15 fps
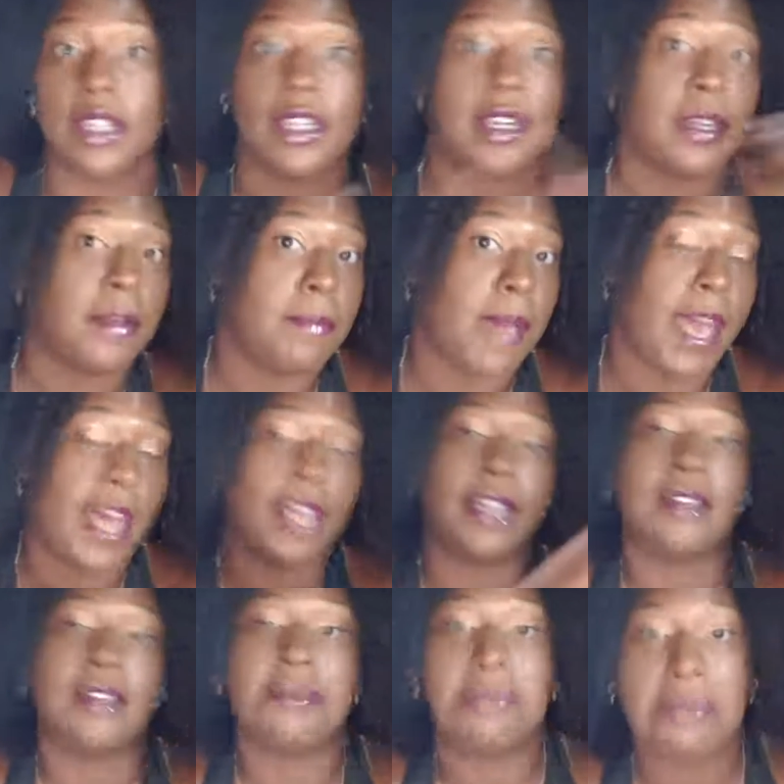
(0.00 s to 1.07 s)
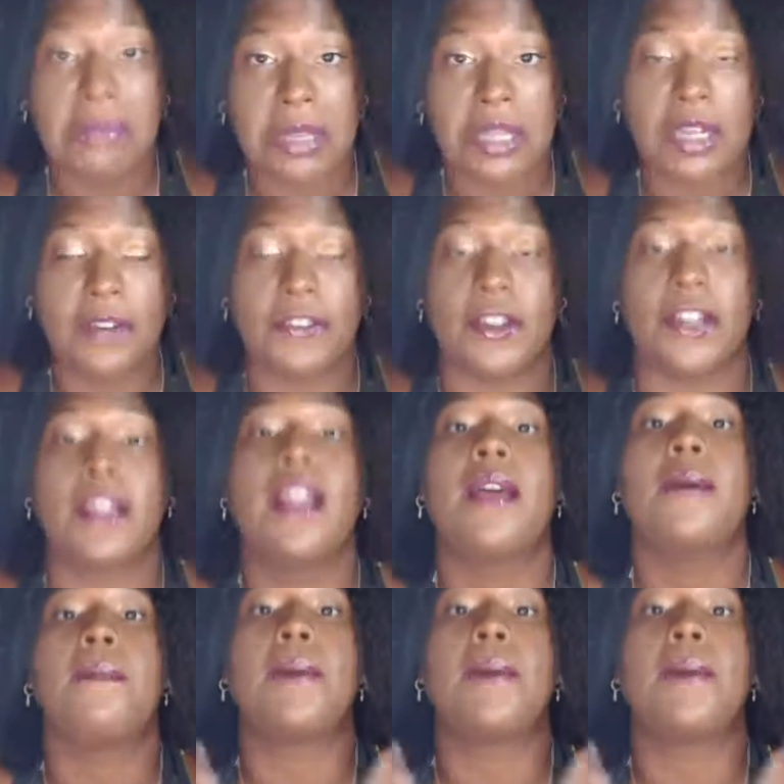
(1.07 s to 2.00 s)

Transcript: good, bad, indifferent.